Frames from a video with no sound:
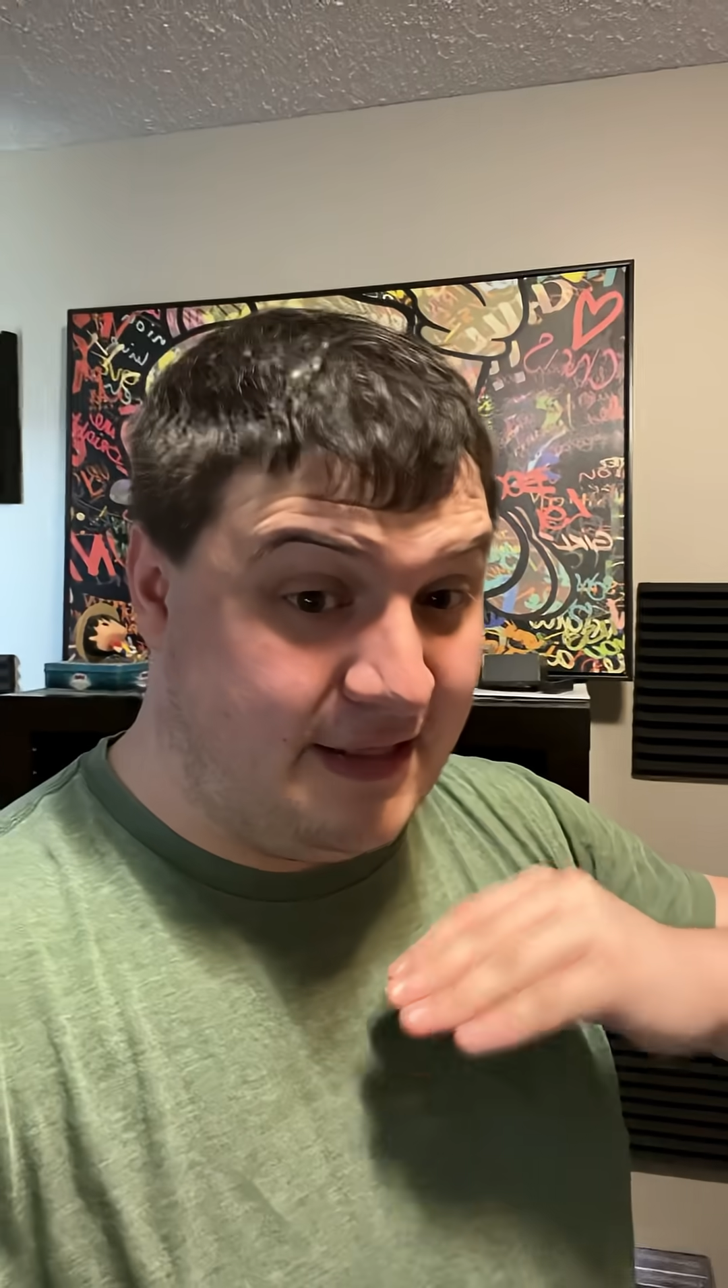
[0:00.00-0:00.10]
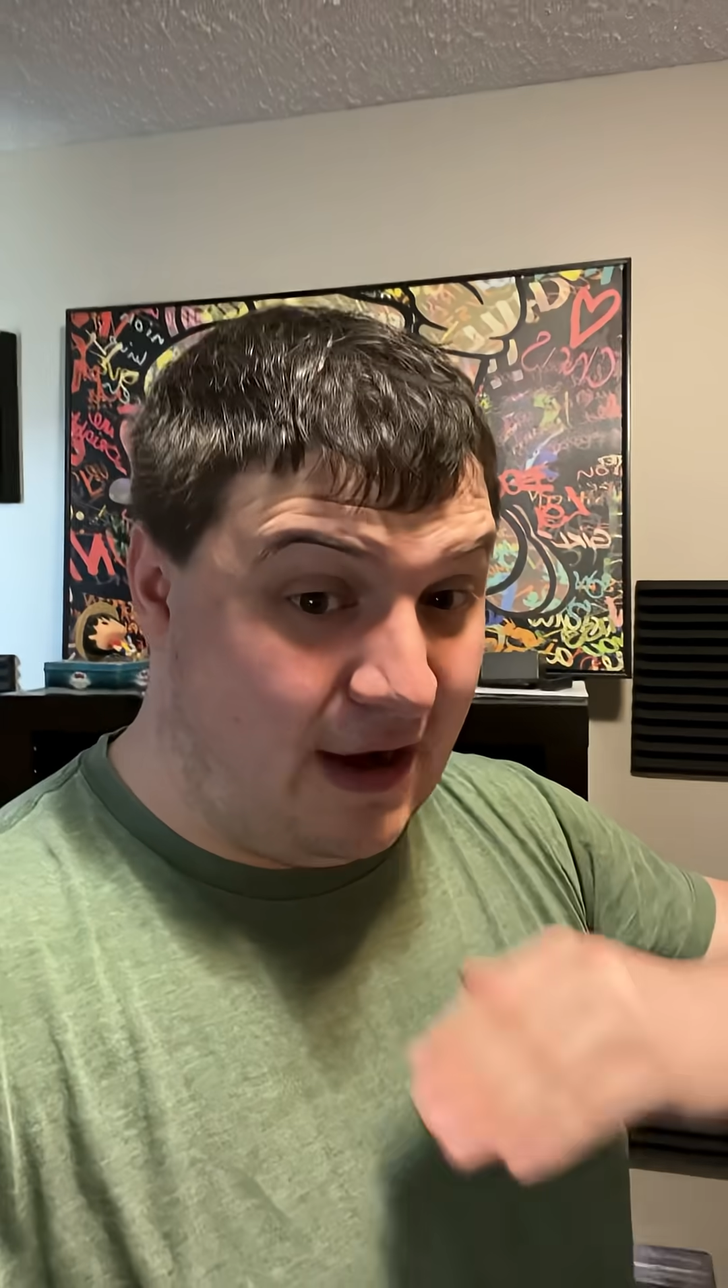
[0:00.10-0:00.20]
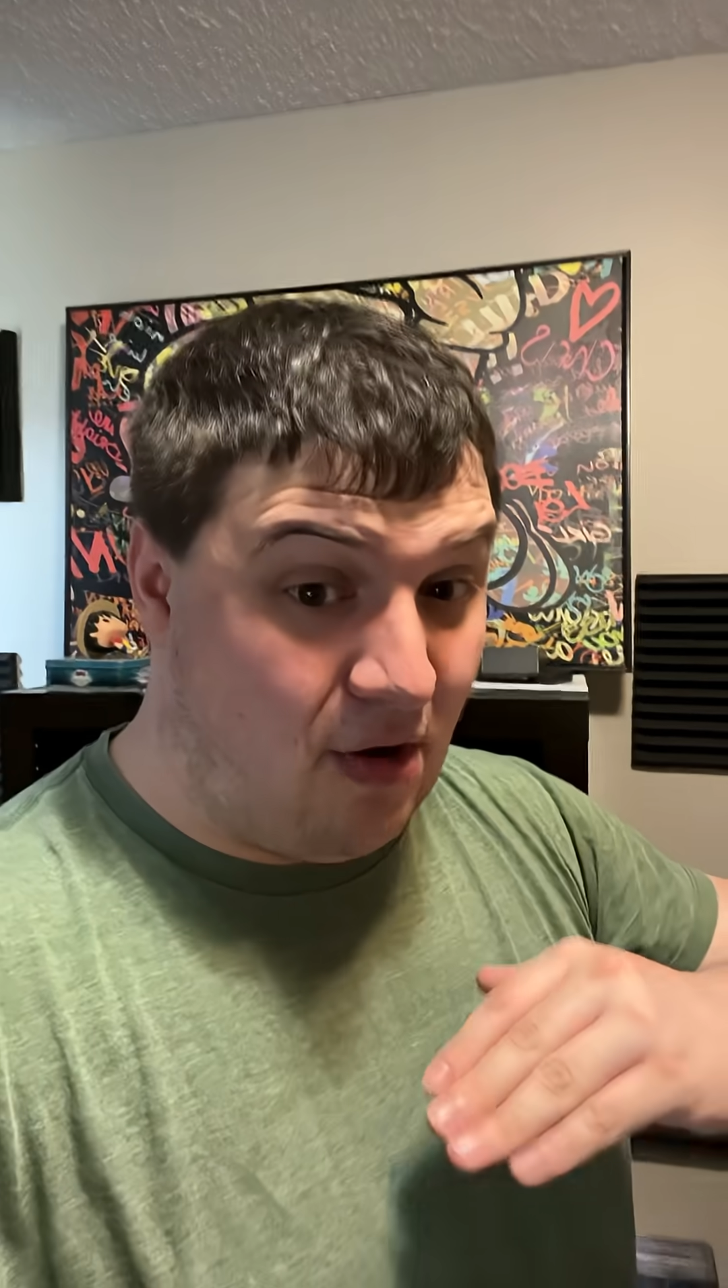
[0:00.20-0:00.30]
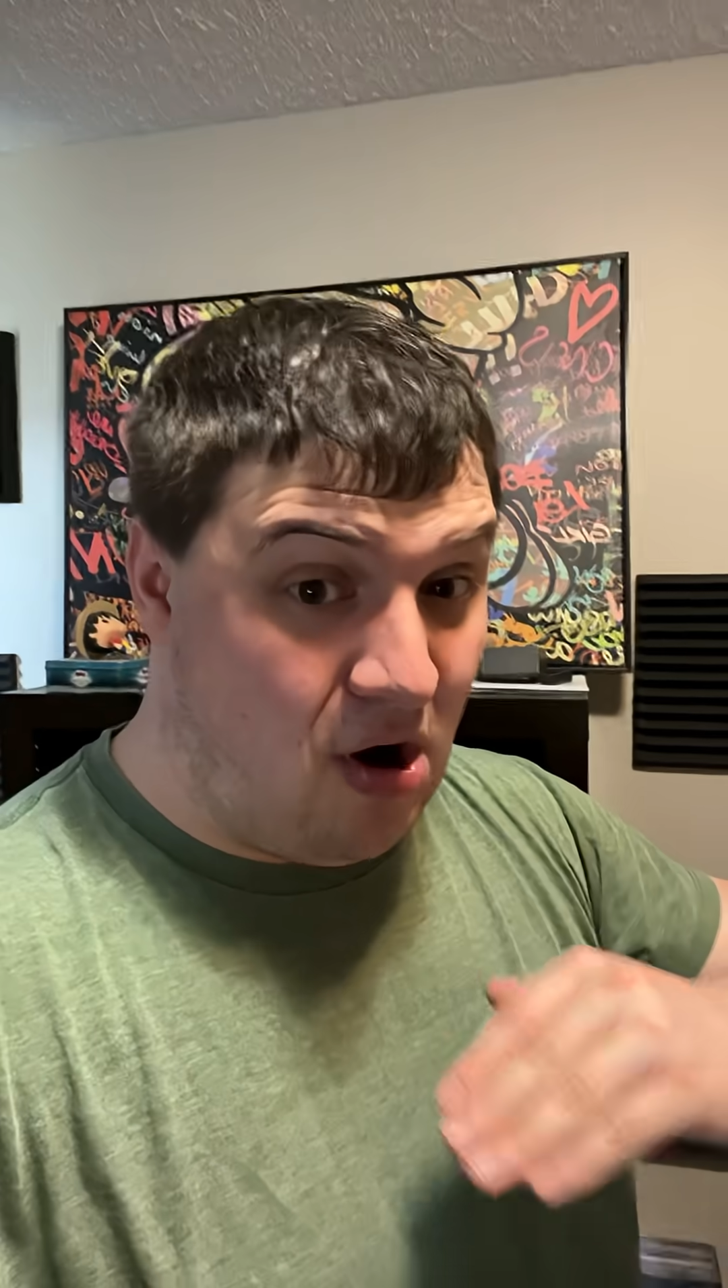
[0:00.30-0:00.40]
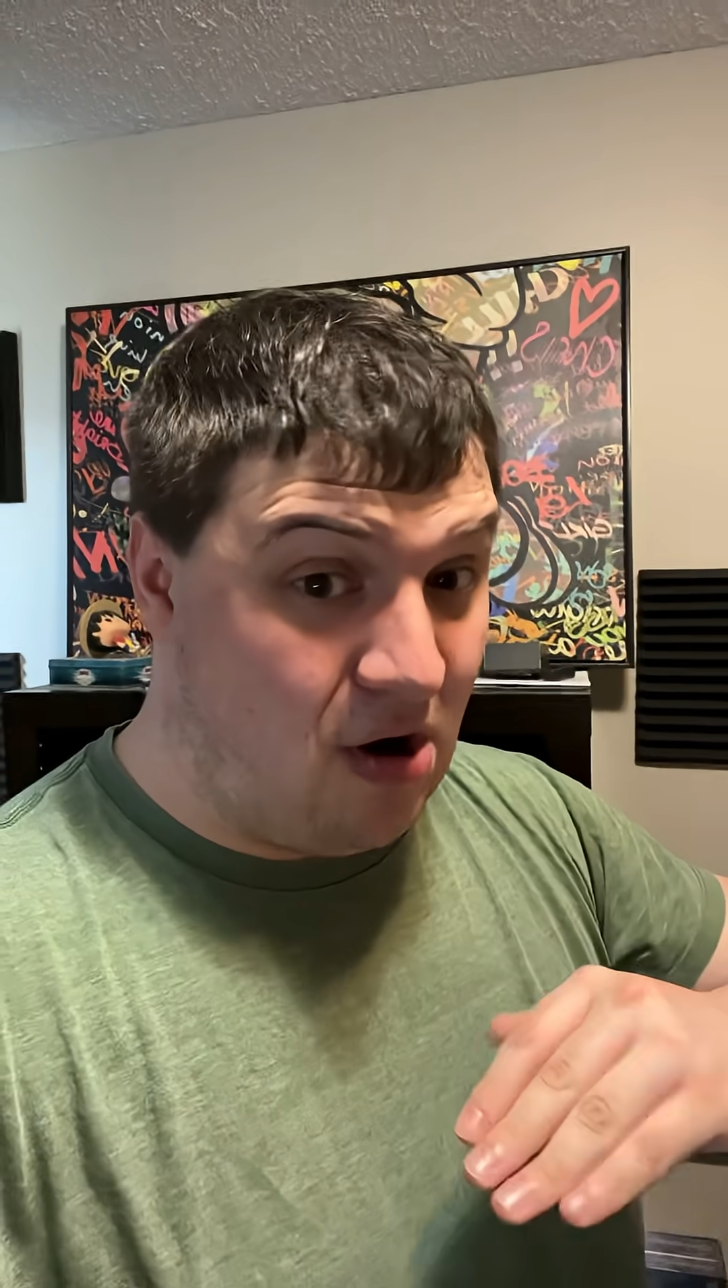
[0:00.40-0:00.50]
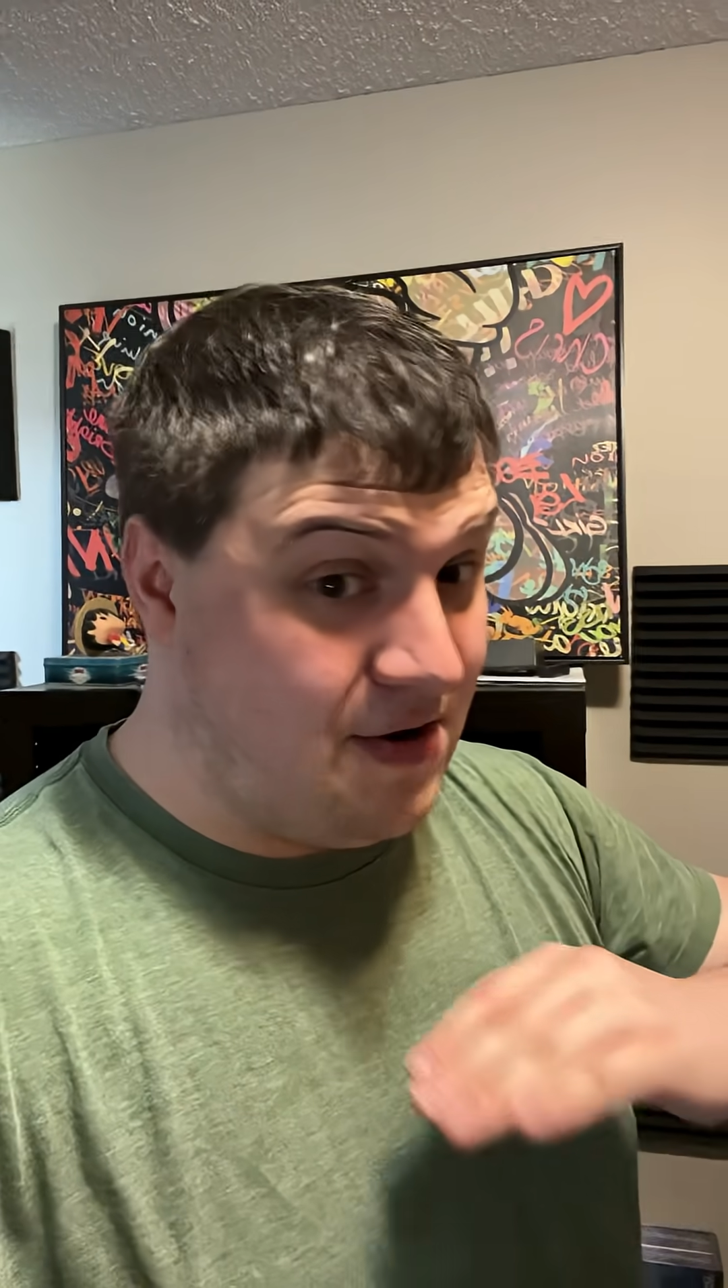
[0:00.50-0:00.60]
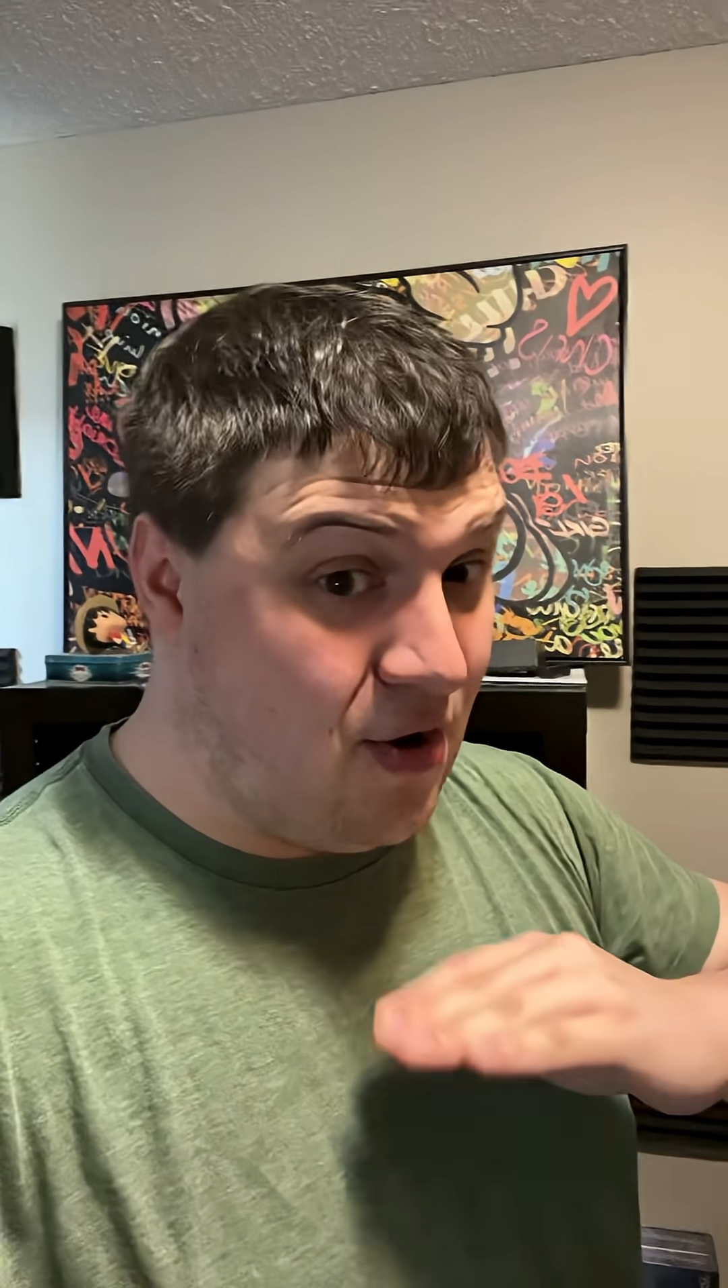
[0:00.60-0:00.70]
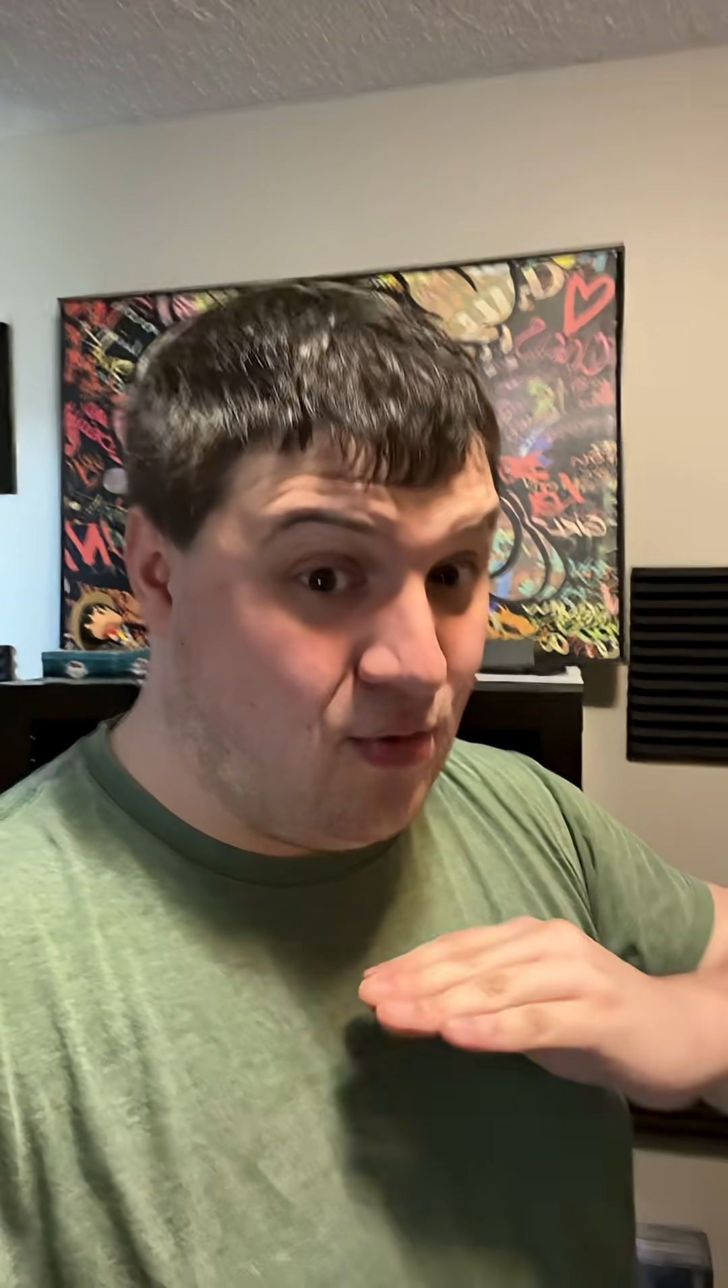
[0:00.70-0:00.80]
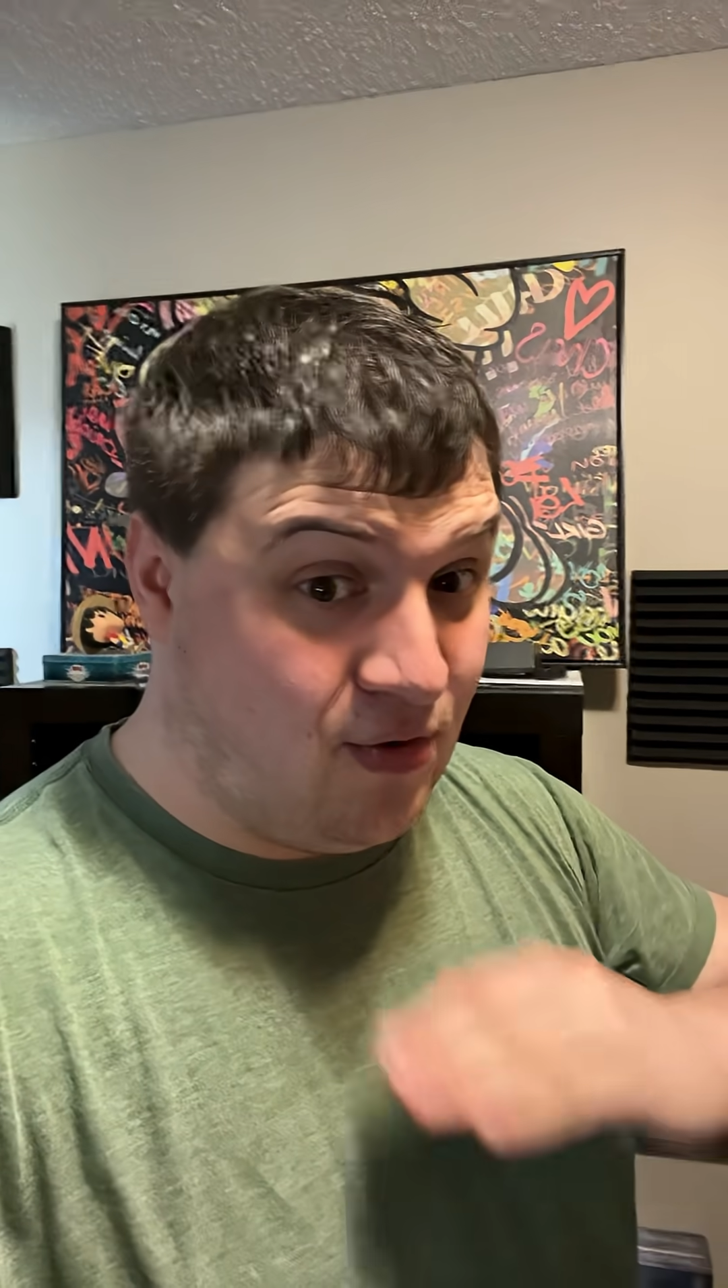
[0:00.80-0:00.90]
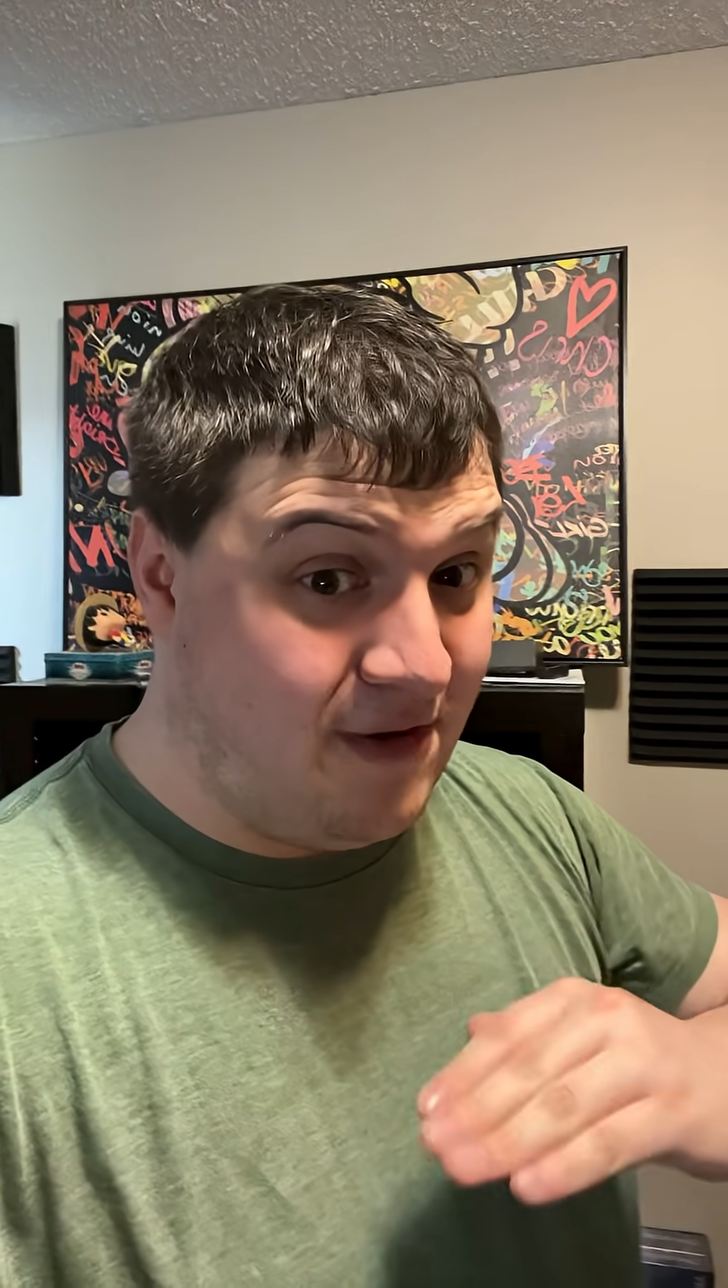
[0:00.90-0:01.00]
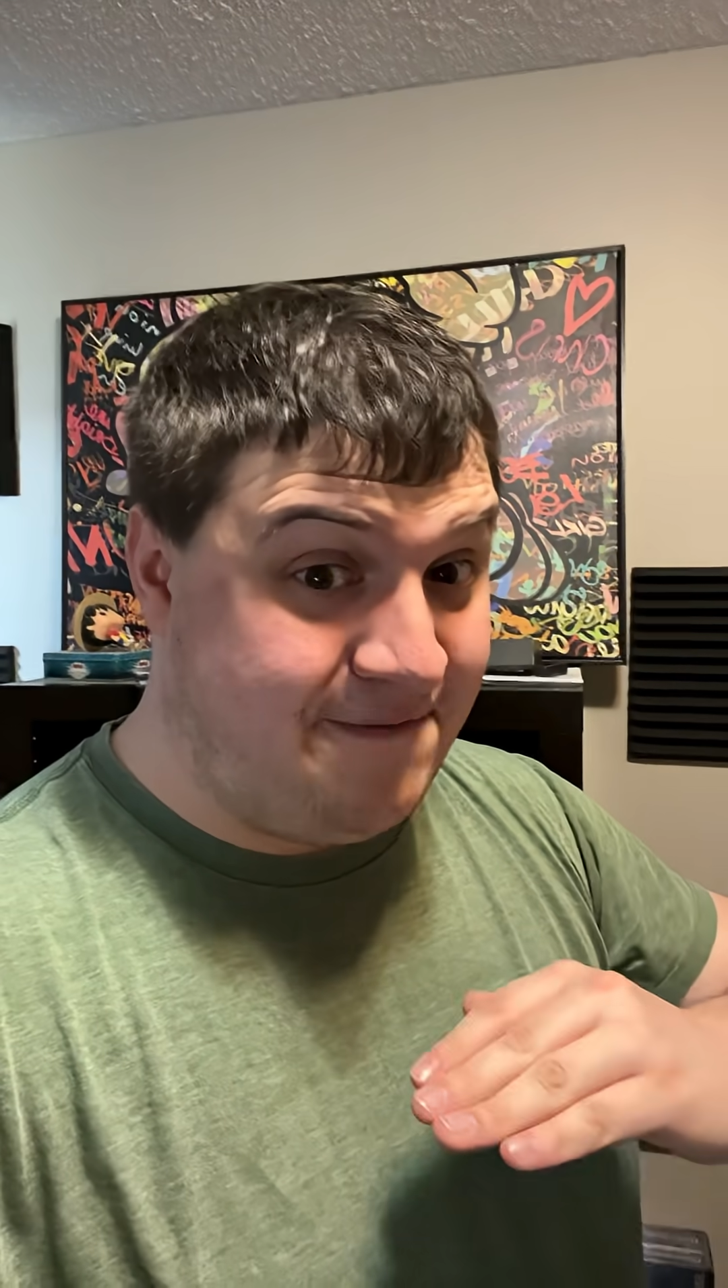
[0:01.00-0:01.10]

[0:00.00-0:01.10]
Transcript: There are no good